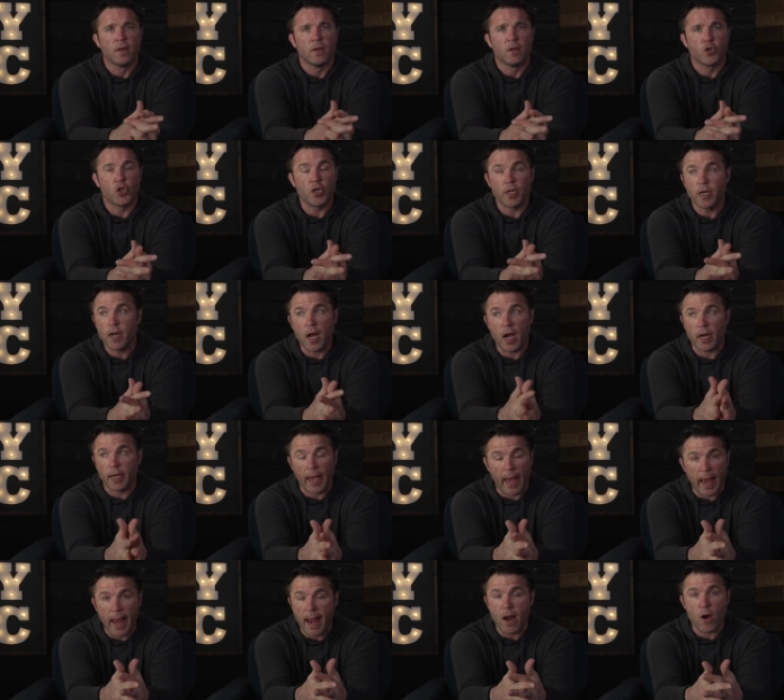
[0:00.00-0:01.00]
She did not
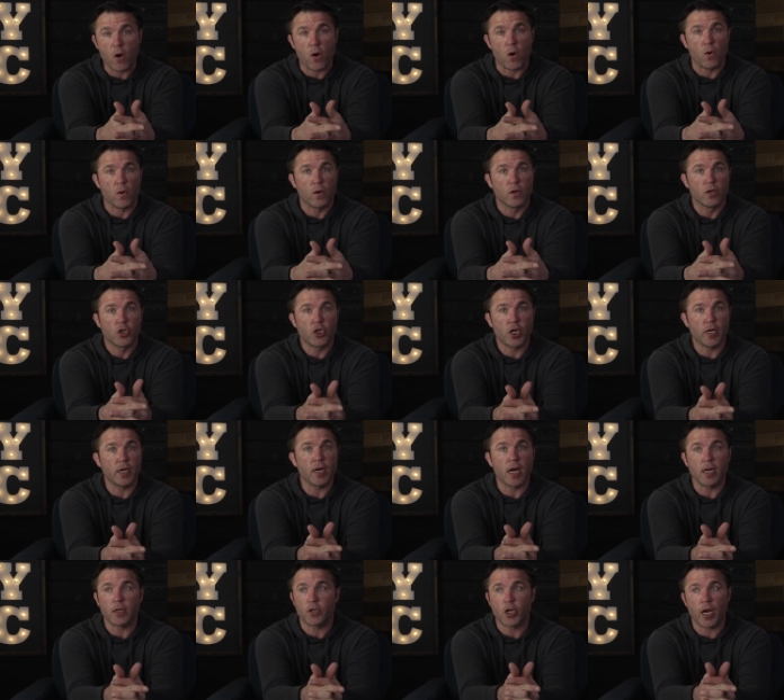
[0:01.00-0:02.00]
care. She did
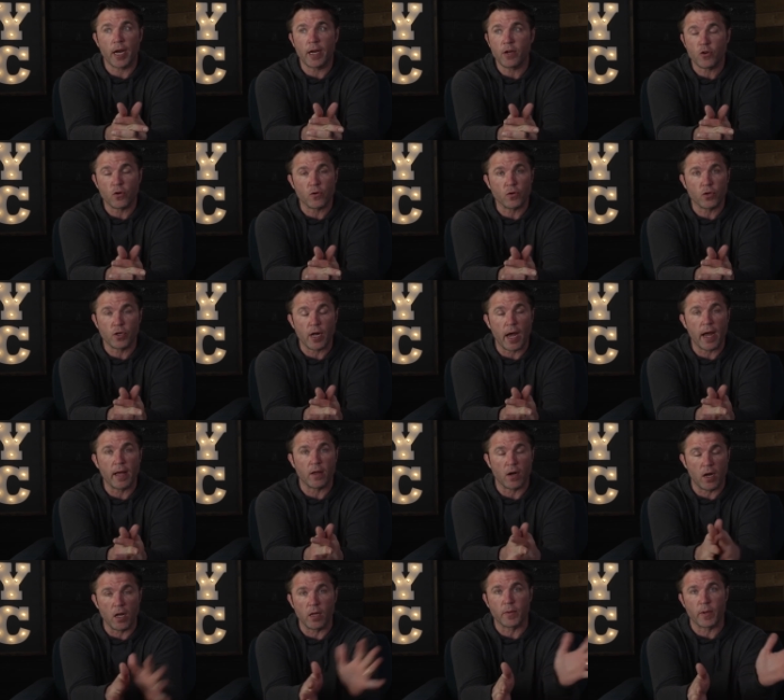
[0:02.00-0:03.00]
not change her style
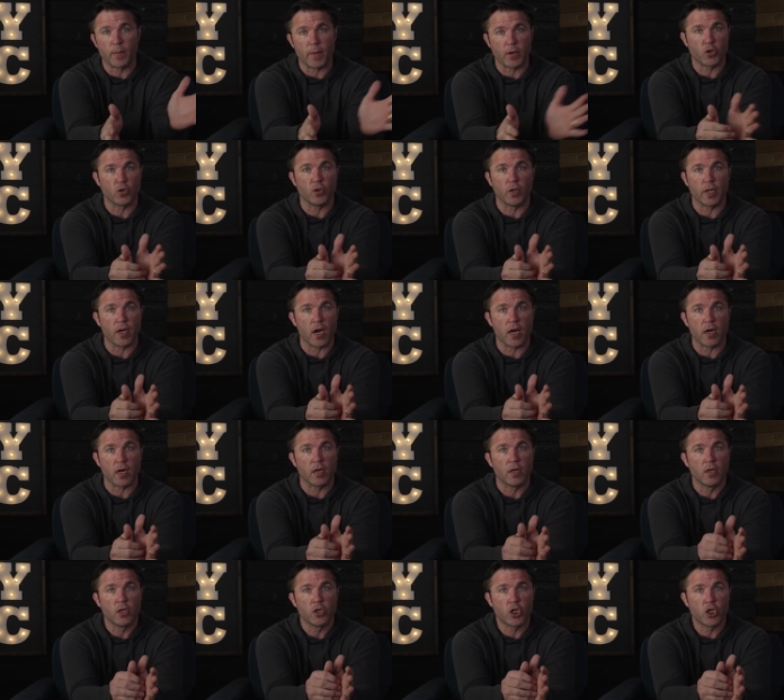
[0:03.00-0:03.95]
at all. I'm talking about Juliana.